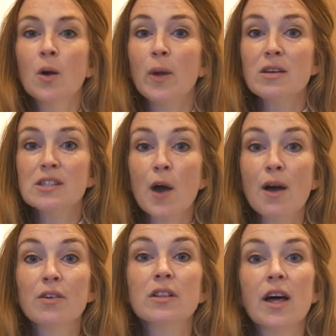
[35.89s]
We also
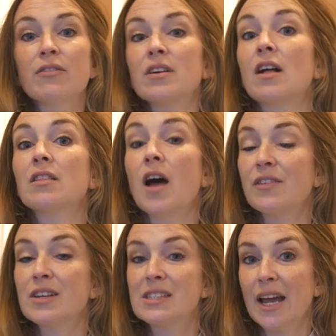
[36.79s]
have a lot of a lot
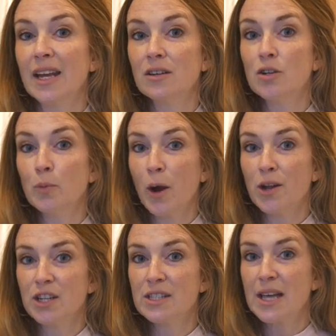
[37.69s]
of exciting new
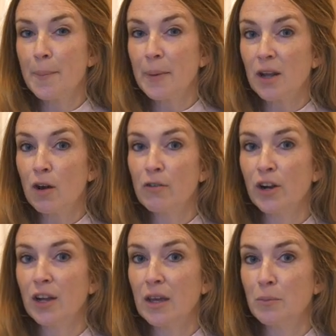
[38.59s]
projects happening
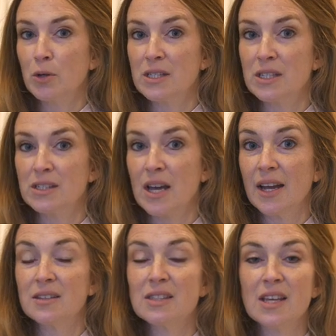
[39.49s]
over at Kim Lewis
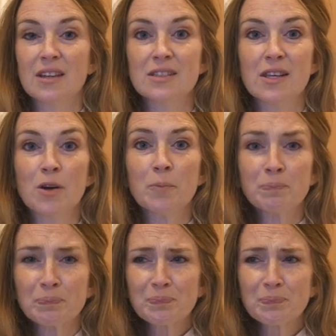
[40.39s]
Designs, and so